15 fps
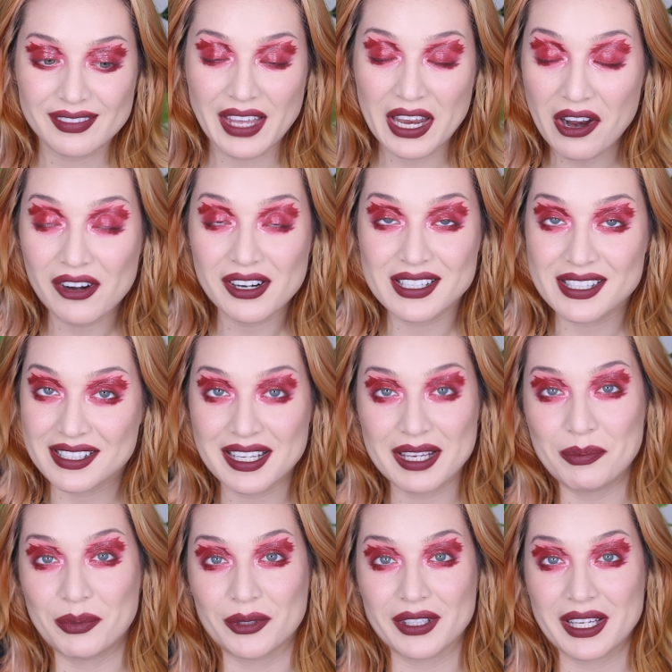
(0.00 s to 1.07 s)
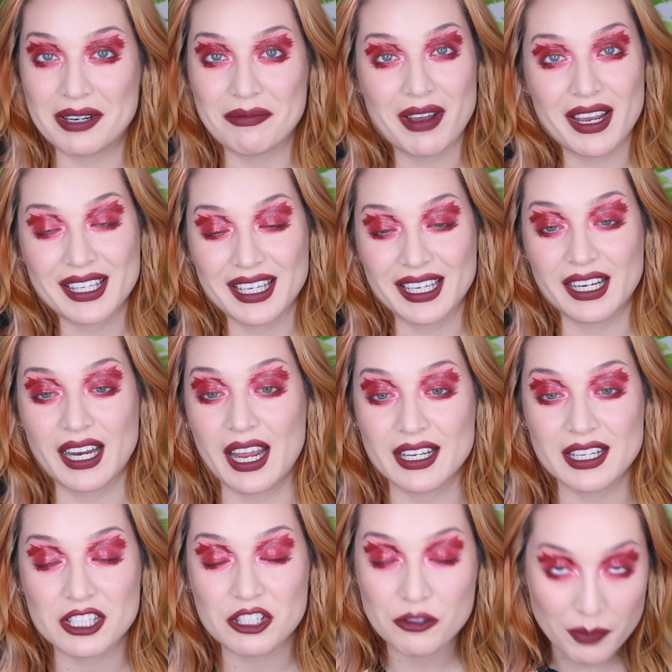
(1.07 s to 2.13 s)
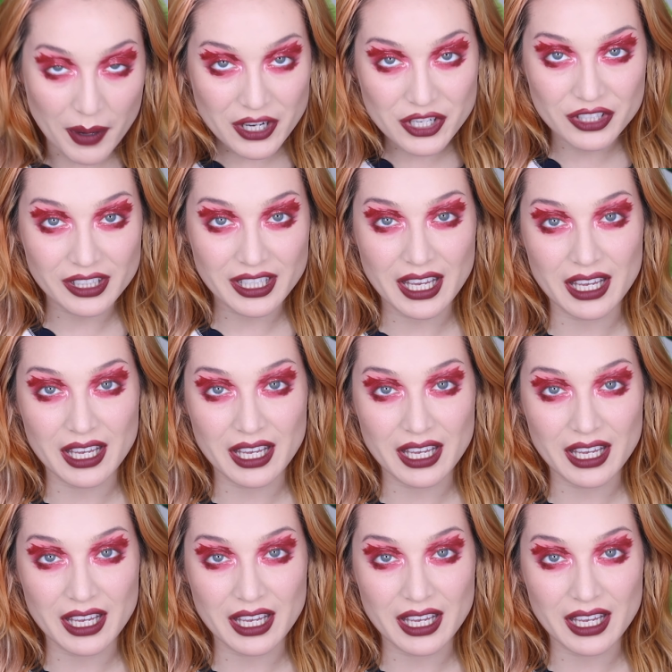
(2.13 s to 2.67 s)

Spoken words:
They are a staple in my kit and especially